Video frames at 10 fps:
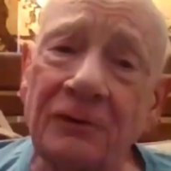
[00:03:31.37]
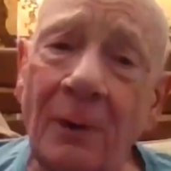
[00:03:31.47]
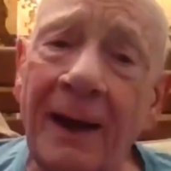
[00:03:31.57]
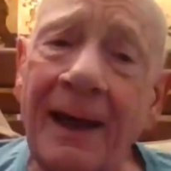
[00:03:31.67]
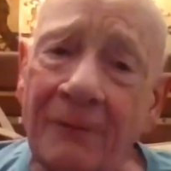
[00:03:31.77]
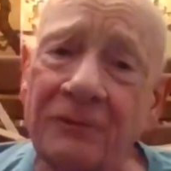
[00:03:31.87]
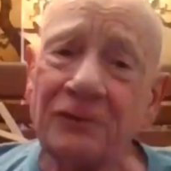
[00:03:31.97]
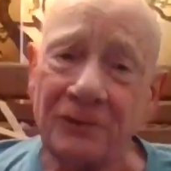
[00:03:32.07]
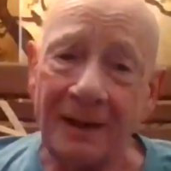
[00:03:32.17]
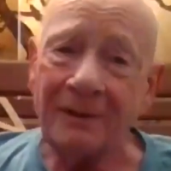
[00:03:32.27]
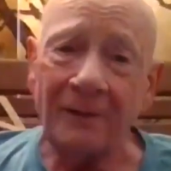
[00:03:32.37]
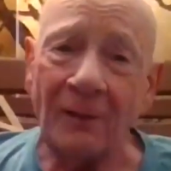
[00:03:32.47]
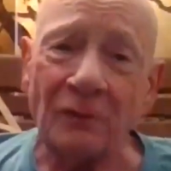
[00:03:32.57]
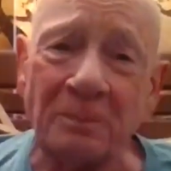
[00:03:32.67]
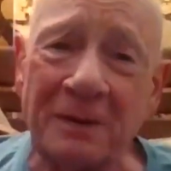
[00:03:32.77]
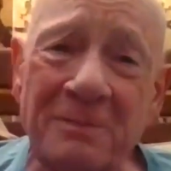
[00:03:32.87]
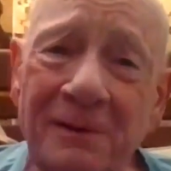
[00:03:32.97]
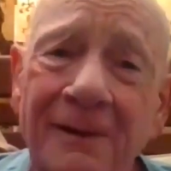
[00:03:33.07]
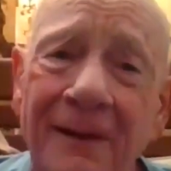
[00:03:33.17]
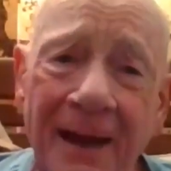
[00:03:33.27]
So I have to say to those
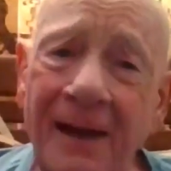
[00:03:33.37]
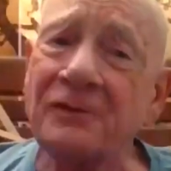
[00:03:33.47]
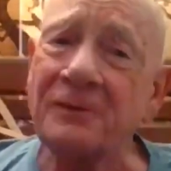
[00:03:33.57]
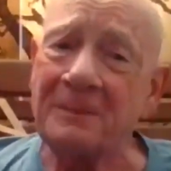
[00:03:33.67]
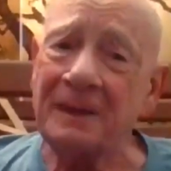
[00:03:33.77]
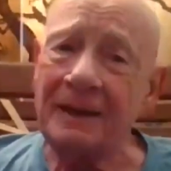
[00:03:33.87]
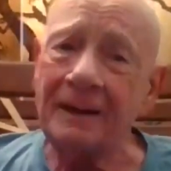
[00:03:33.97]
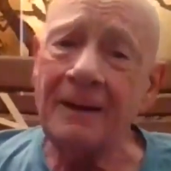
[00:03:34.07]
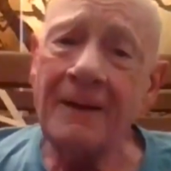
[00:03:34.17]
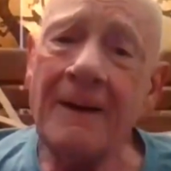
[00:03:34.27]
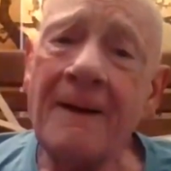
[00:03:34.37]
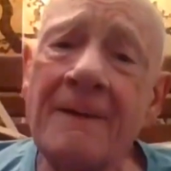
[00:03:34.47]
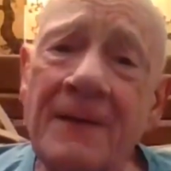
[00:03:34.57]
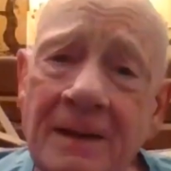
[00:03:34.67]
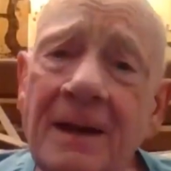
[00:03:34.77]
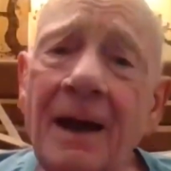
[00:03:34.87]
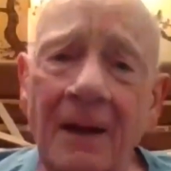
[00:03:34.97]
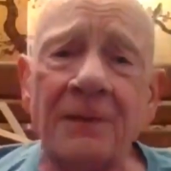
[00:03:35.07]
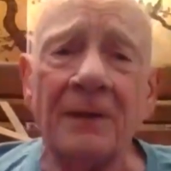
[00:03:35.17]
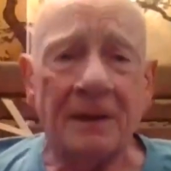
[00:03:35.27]
people that ask that,
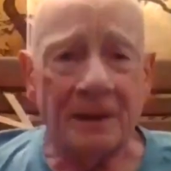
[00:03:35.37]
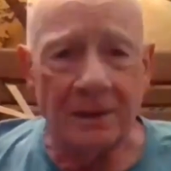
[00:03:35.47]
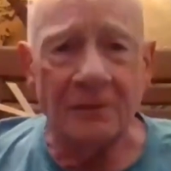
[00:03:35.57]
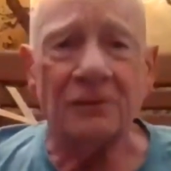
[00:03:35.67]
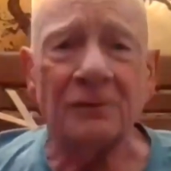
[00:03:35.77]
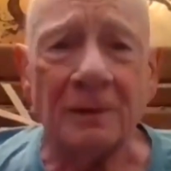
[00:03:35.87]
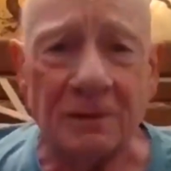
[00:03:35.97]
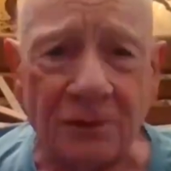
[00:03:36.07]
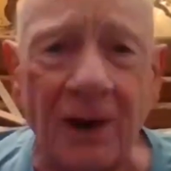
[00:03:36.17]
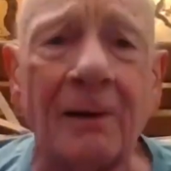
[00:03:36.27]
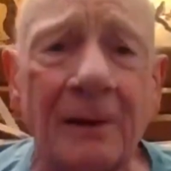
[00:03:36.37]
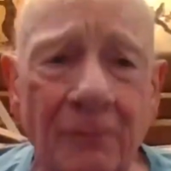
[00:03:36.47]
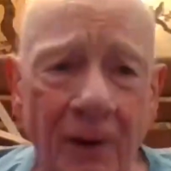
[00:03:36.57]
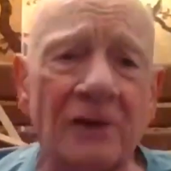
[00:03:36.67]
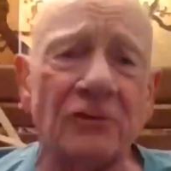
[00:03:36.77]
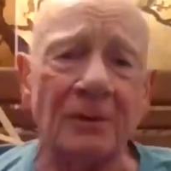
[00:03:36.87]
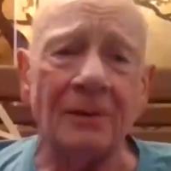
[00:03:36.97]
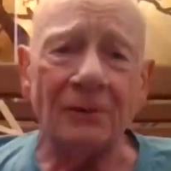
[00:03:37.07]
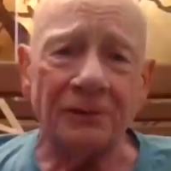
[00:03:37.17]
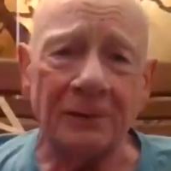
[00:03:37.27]
yeah, I think it is entirely
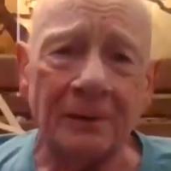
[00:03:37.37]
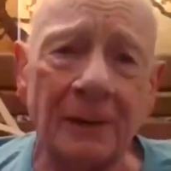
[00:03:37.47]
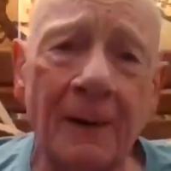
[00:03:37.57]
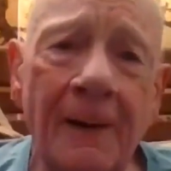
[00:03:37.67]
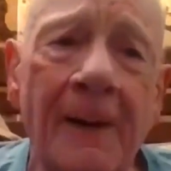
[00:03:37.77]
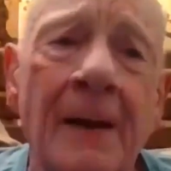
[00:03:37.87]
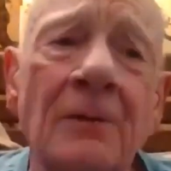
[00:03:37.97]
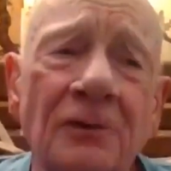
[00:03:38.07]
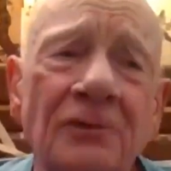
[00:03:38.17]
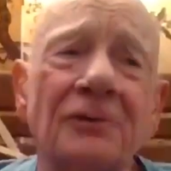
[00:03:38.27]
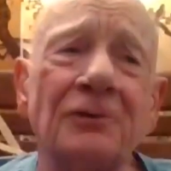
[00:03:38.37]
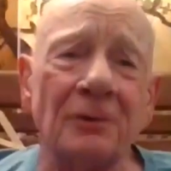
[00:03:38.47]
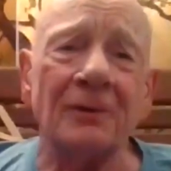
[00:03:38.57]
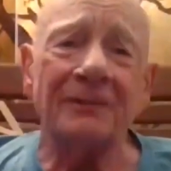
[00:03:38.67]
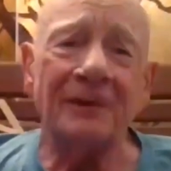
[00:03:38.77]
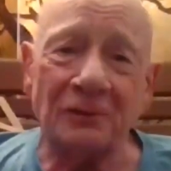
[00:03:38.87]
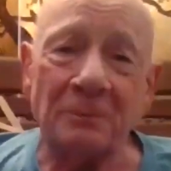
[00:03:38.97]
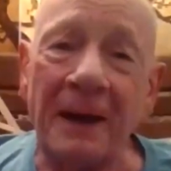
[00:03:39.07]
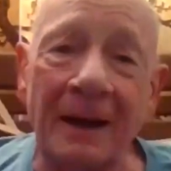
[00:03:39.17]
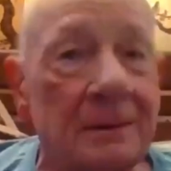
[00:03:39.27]
rational to sort of
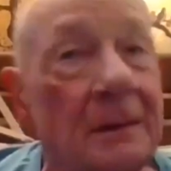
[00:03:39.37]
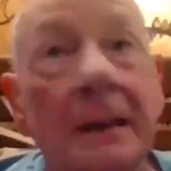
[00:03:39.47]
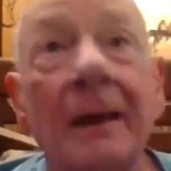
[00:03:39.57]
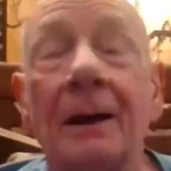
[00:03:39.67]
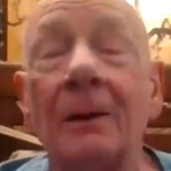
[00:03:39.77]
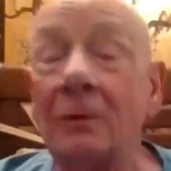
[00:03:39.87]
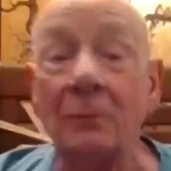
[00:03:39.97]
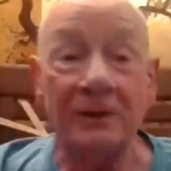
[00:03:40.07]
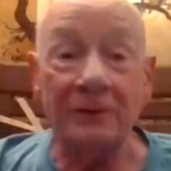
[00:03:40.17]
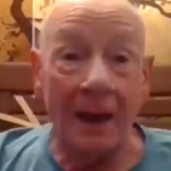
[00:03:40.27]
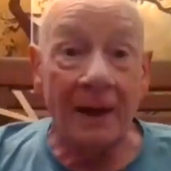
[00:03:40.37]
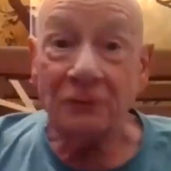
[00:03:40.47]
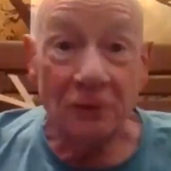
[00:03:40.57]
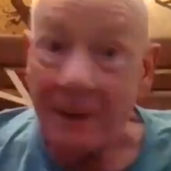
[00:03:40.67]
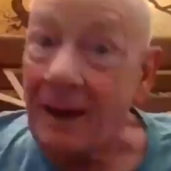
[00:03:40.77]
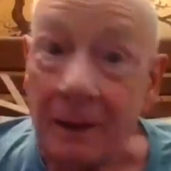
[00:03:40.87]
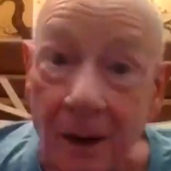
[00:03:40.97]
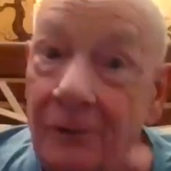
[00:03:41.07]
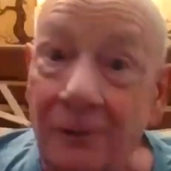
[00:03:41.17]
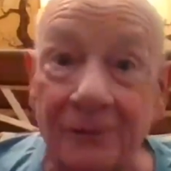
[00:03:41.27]
expect that, yeah, when we die, to my
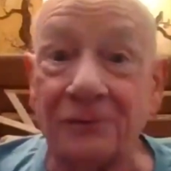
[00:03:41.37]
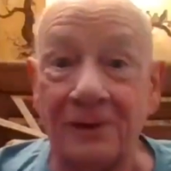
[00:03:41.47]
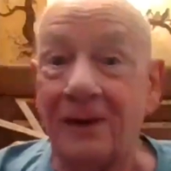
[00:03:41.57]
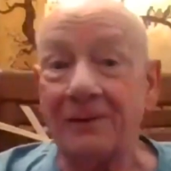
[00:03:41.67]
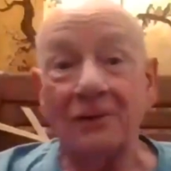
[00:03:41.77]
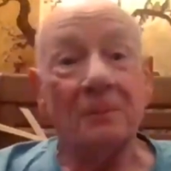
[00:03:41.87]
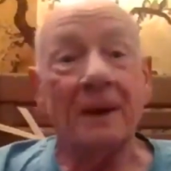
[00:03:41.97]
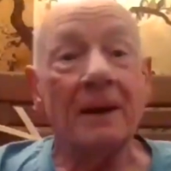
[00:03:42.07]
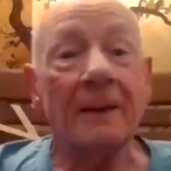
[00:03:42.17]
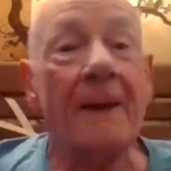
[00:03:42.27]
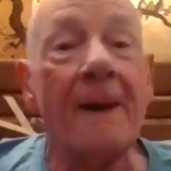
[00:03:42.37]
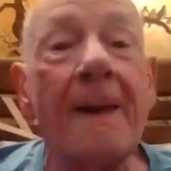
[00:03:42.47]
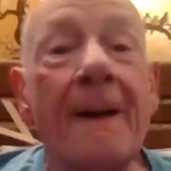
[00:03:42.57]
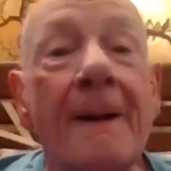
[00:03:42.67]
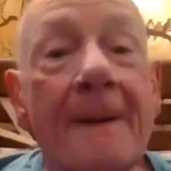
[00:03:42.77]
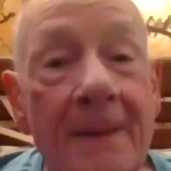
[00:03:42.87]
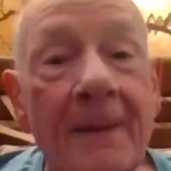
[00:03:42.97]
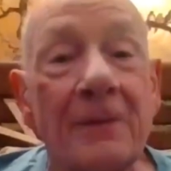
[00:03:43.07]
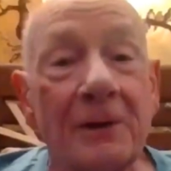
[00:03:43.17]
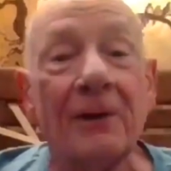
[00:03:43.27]
utter astonishment,
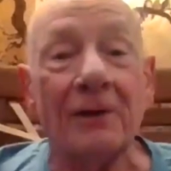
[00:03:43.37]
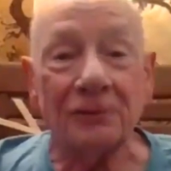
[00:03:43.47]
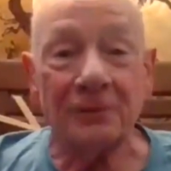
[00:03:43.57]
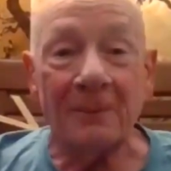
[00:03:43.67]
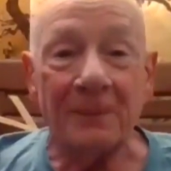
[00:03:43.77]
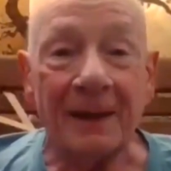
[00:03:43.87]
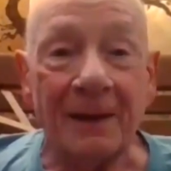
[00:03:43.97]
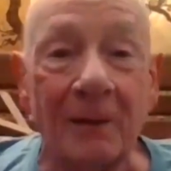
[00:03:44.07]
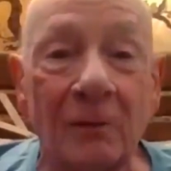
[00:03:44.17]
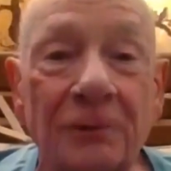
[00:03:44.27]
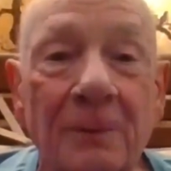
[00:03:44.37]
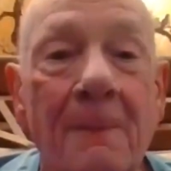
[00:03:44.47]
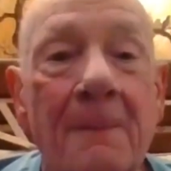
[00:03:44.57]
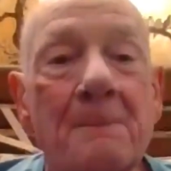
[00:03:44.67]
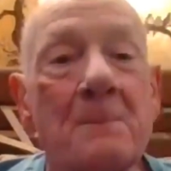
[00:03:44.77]
that there is something else.